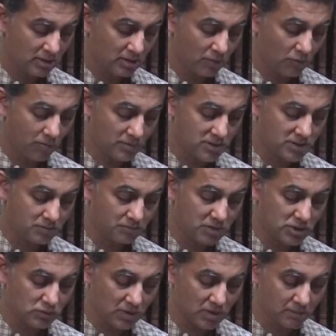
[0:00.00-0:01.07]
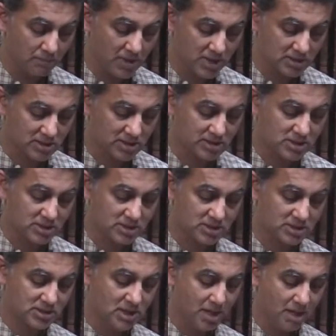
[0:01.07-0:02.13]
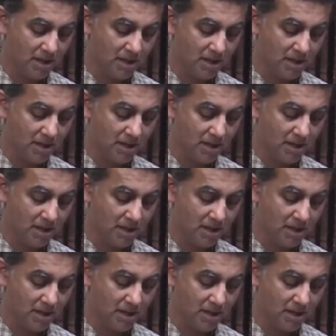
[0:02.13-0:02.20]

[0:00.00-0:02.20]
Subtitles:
the women's bejeweled bracelets,